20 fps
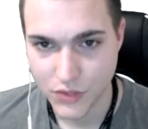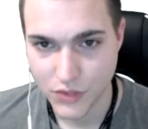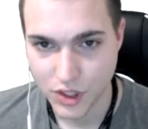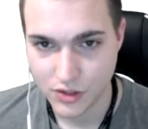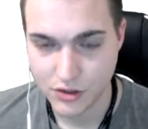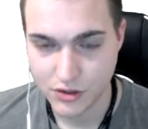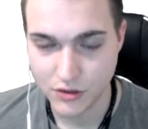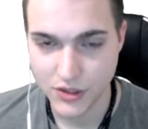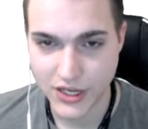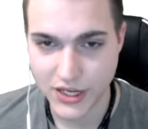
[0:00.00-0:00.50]

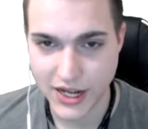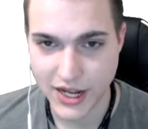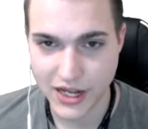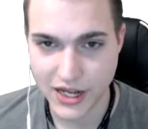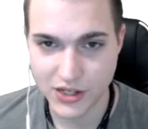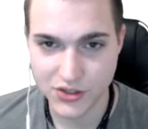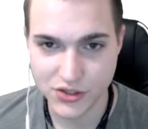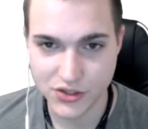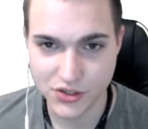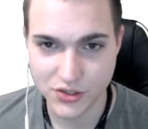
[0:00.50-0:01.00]
So
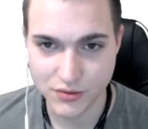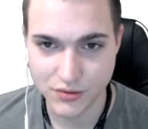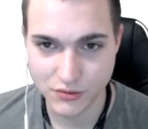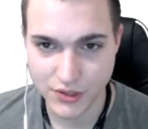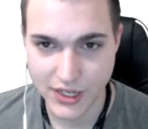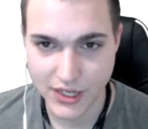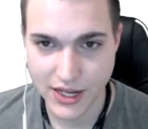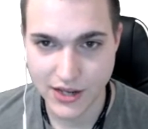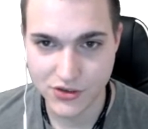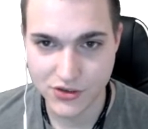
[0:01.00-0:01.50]
Dash
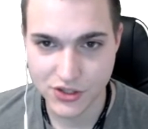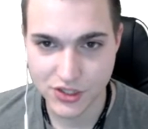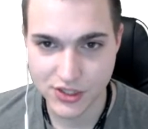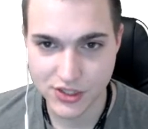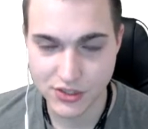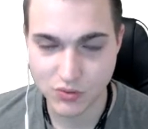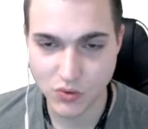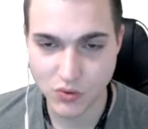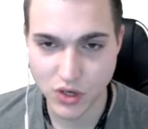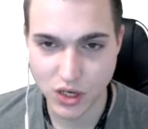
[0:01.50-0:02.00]
is
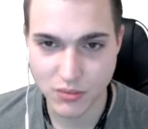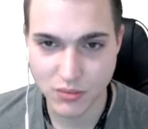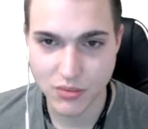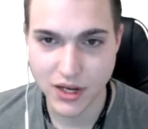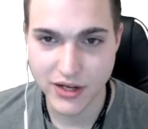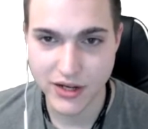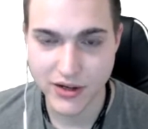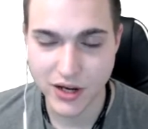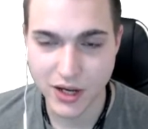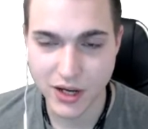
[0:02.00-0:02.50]
in one of
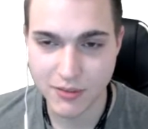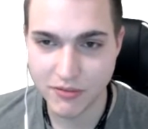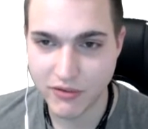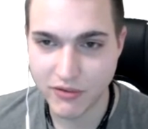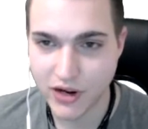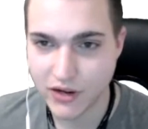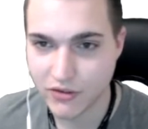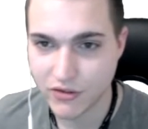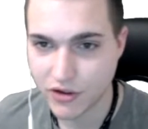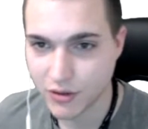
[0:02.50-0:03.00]
my top
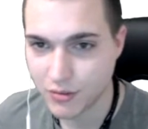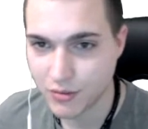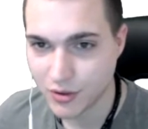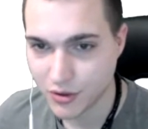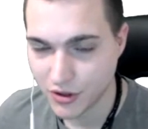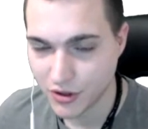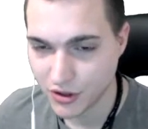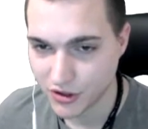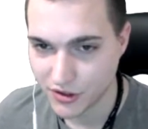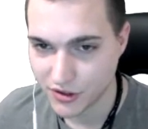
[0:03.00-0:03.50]
5
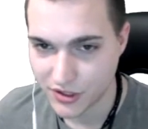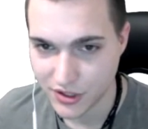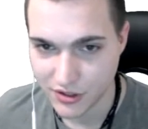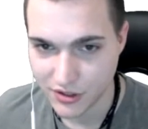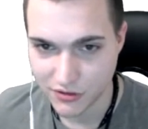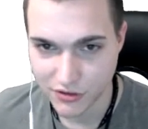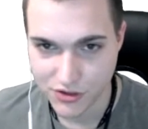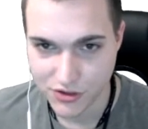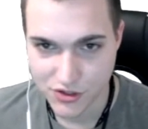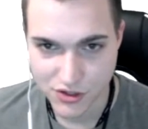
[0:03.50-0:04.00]
cryptocurrencies
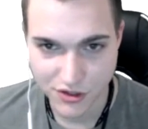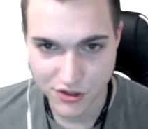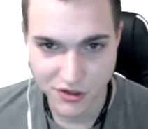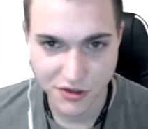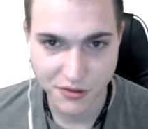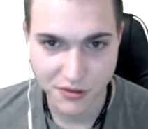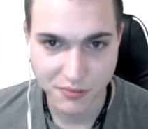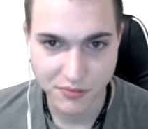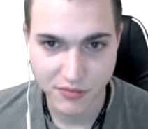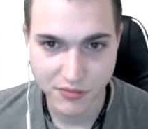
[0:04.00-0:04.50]
for
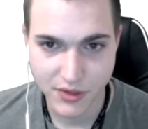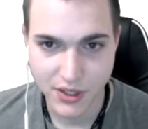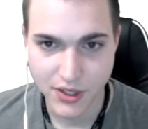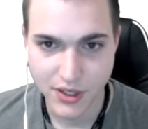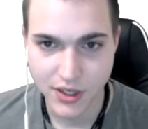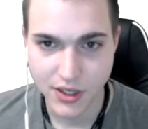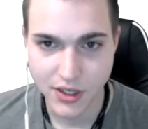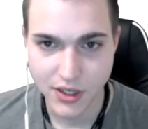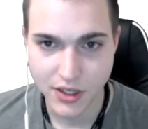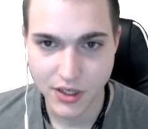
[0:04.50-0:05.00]
sure,
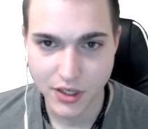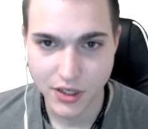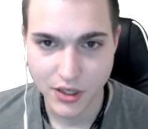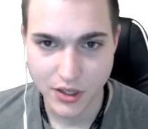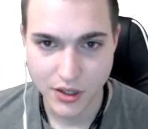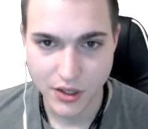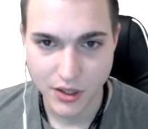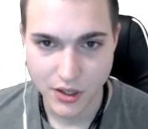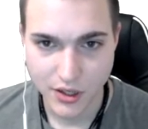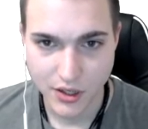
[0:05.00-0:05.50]

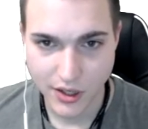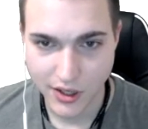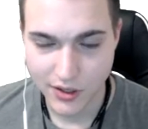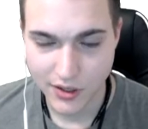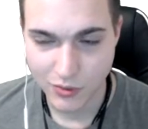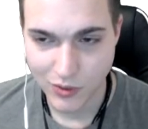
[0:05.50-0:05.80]
as